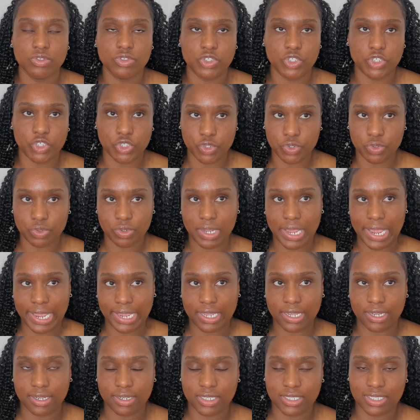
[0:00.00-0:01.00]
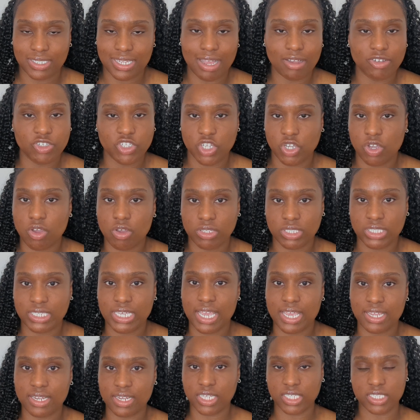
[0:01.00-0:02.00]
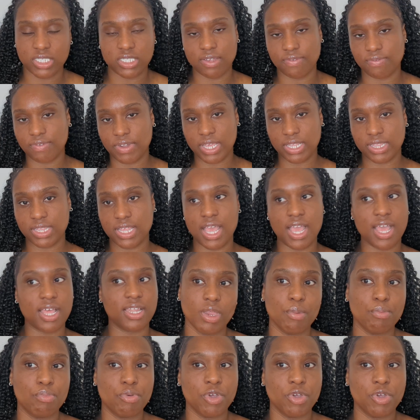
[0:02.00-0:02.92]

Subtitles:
do like nostalgic content and stuff like that,